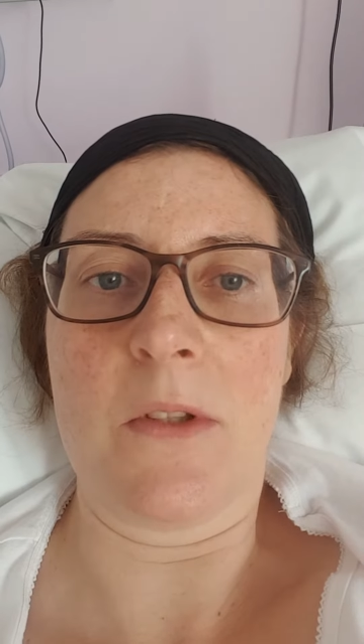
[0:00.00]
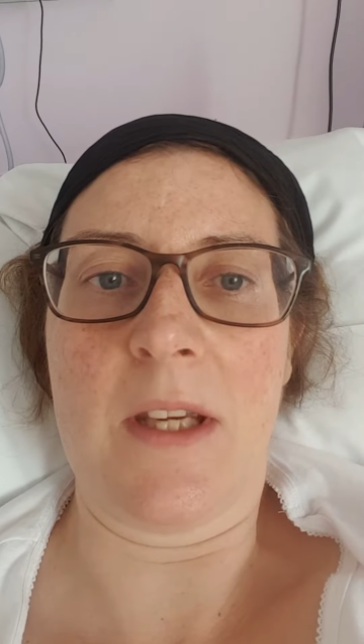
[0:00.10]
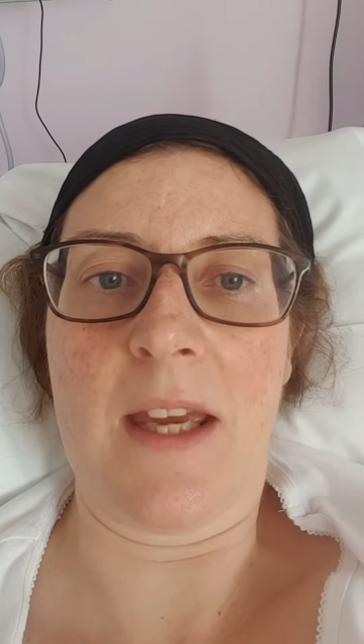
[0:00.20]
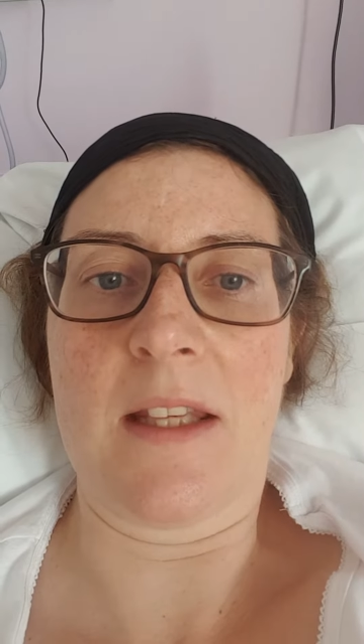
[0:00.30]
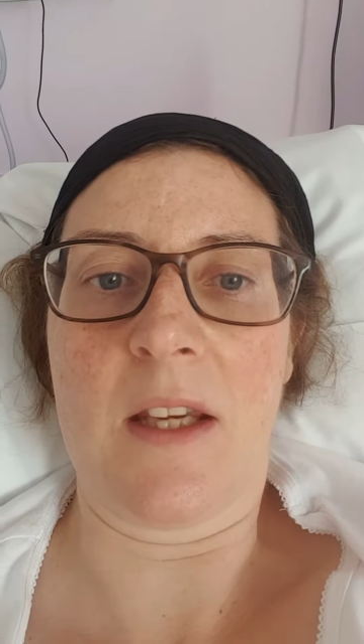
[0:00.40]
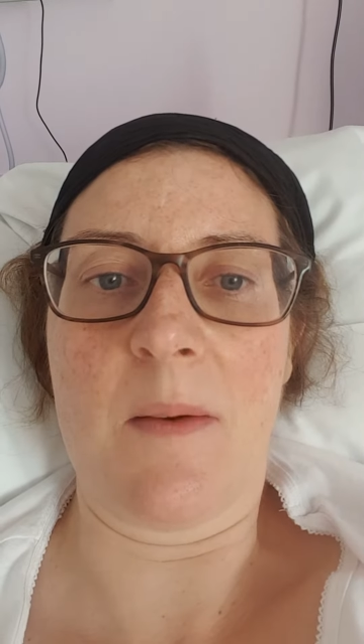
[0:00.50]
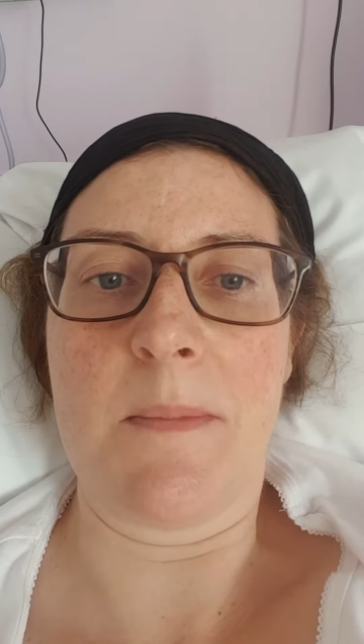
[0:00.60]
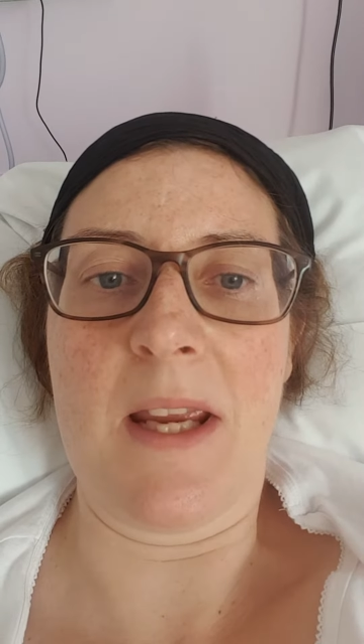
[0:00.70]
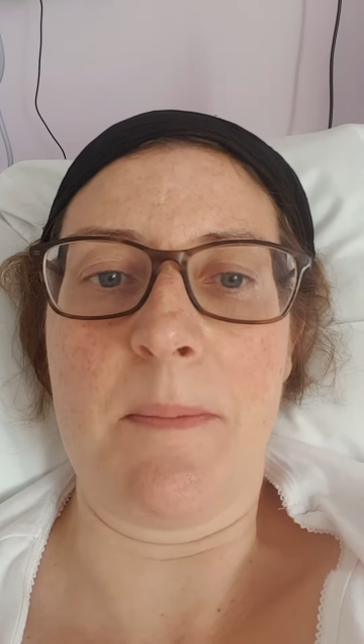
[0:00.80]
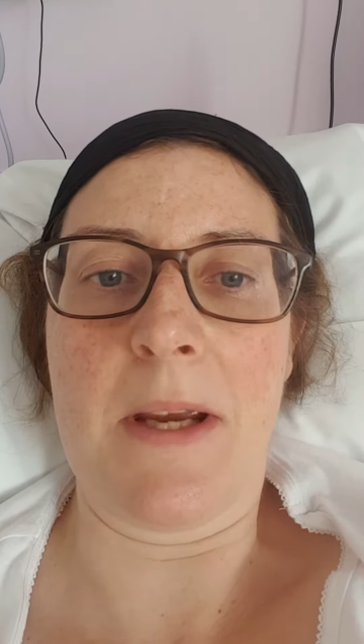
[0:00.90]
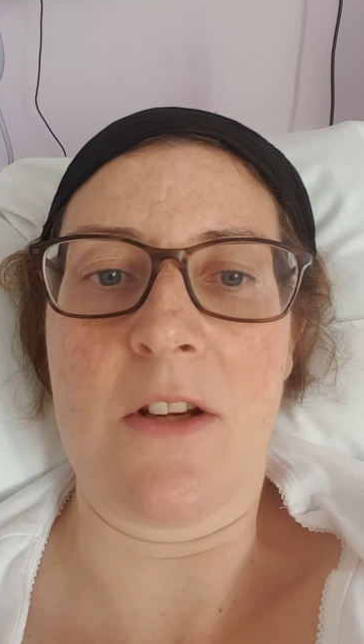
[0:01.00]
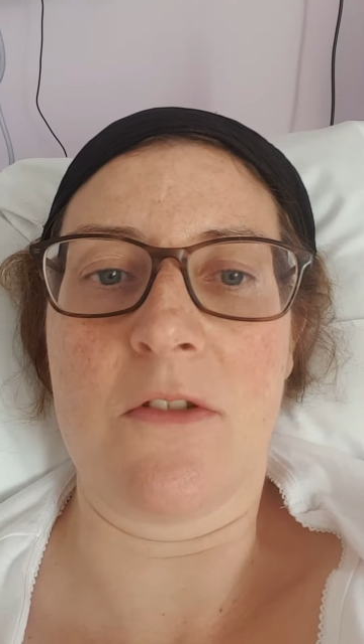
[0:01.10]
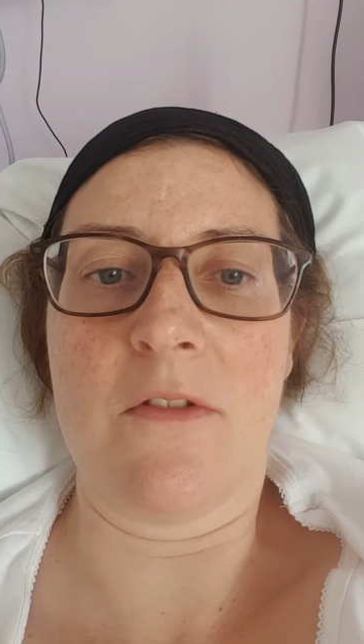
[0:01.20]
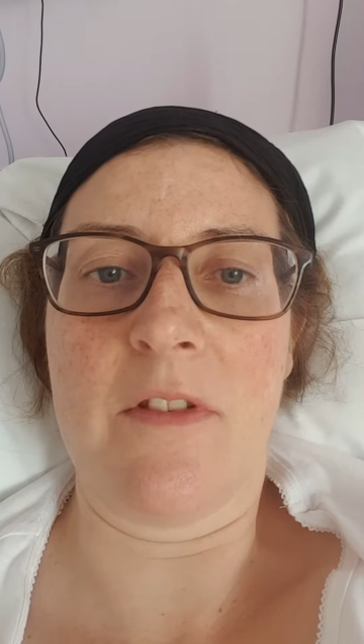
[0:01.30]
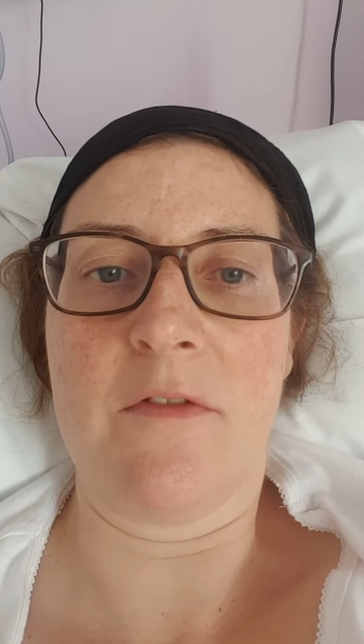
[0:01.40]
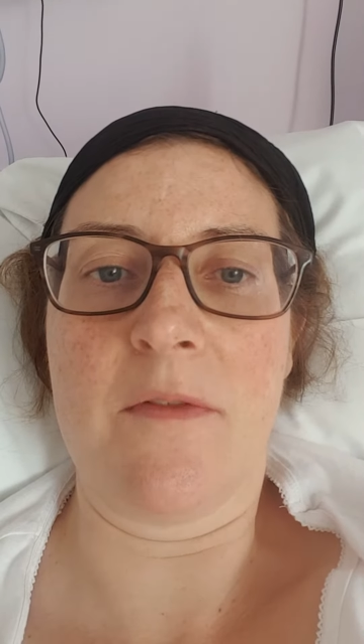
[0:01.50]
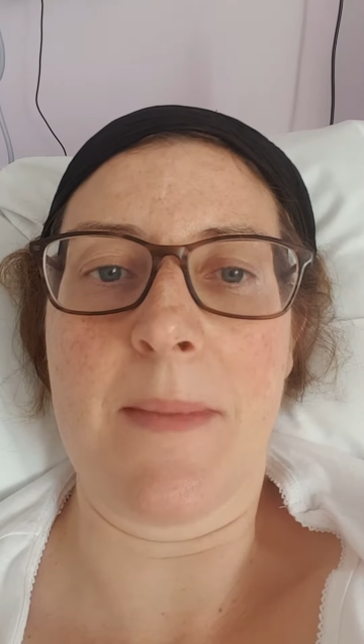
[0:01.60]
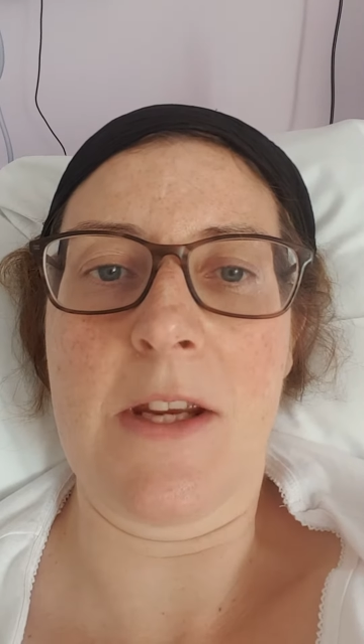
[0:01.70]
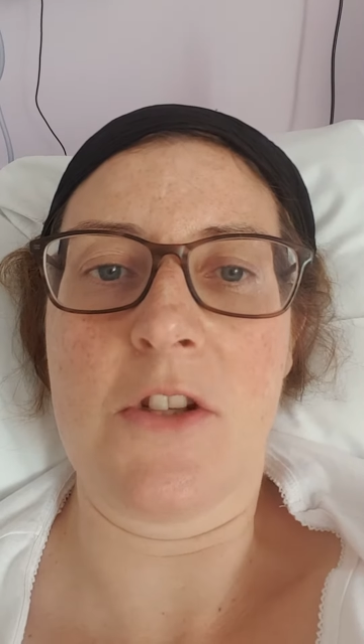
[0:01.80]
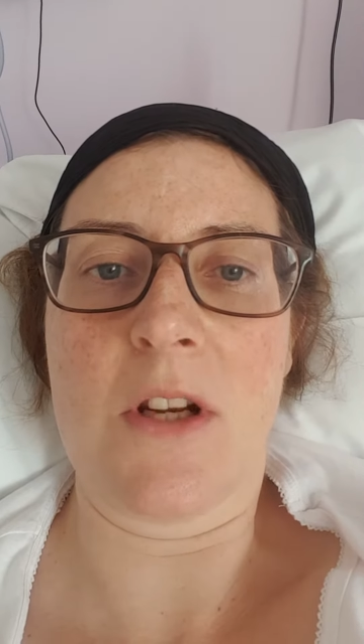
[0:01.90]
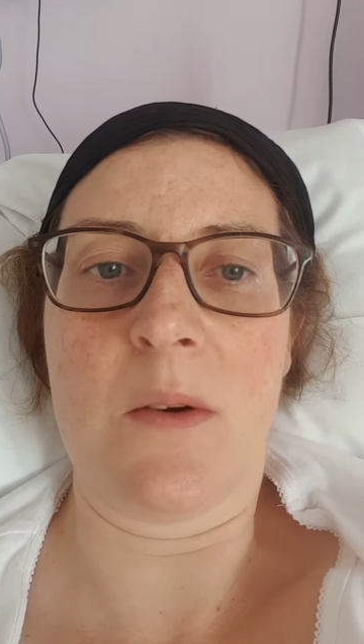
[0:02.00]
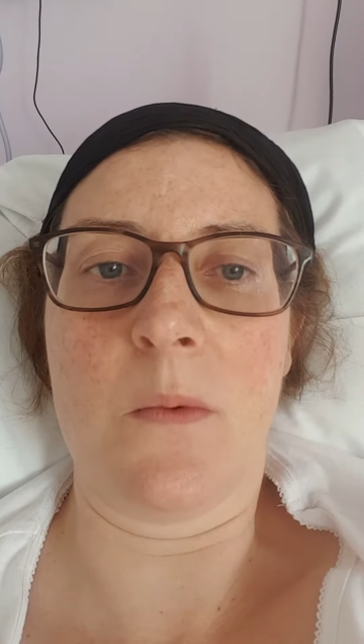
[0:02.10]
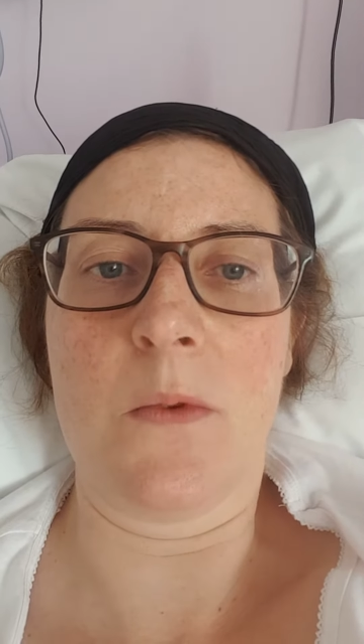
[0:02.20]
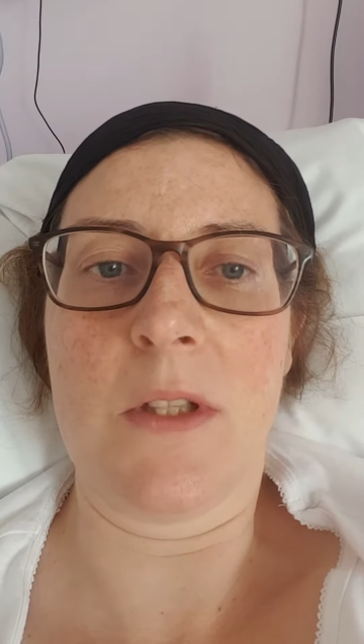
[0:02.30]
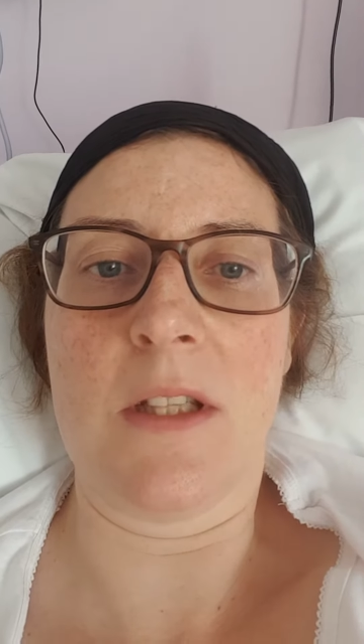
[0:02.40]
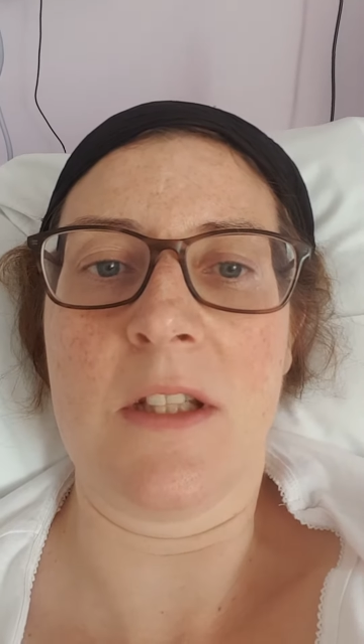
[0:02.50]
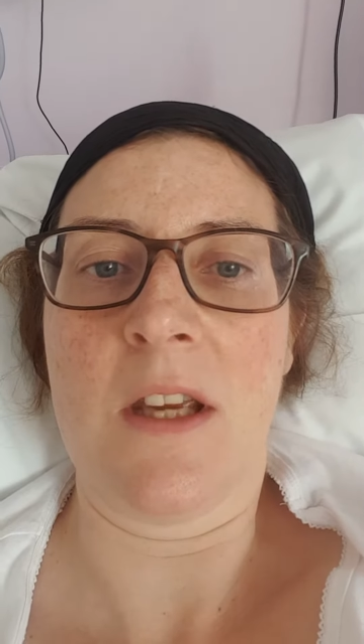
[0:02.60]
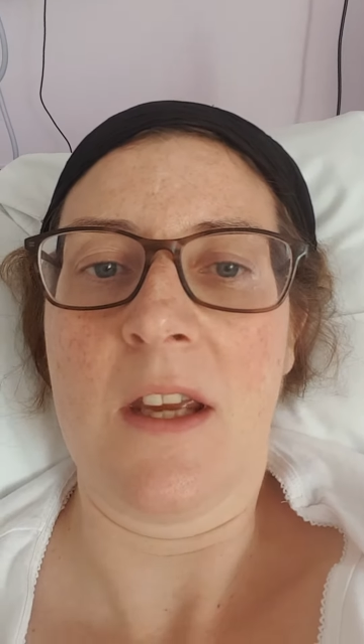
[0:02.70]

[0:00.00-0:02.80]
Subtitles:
to get the complete picture of information I wanted